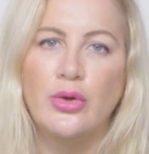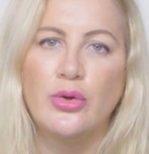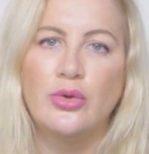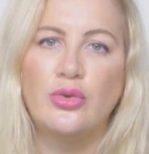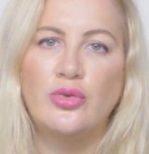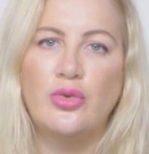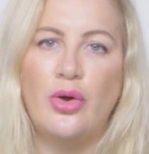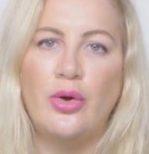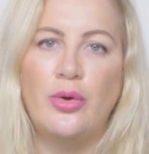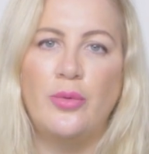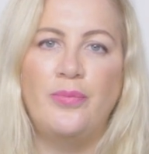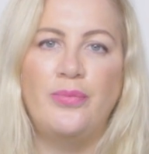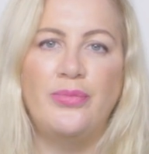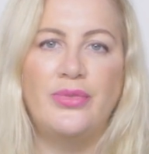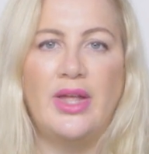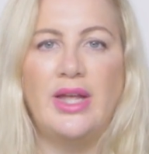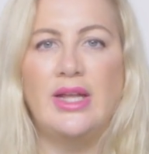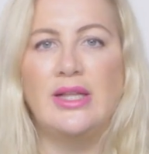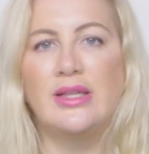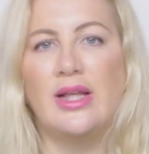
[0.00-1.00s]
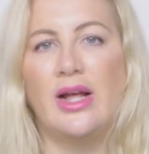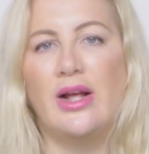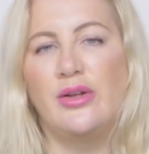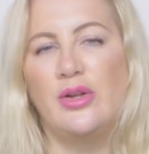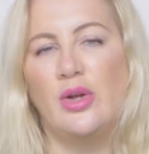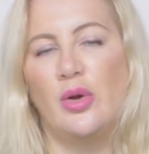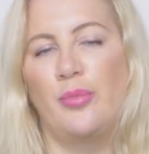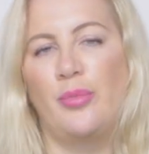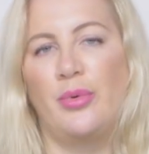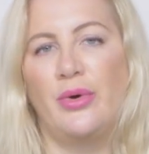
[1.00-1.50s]
So they tell
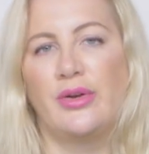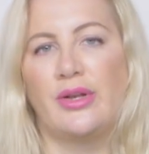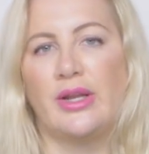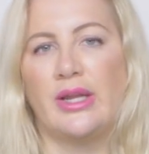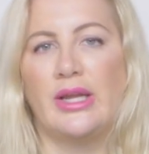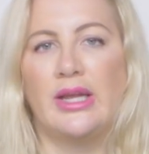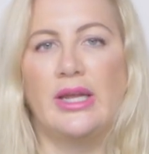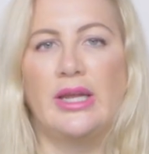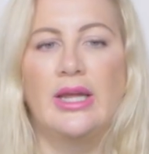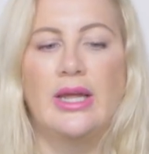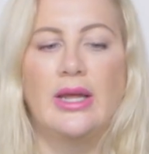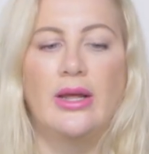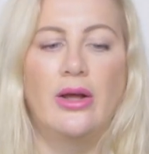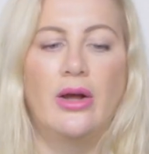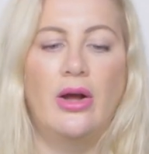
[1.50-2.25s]
your body,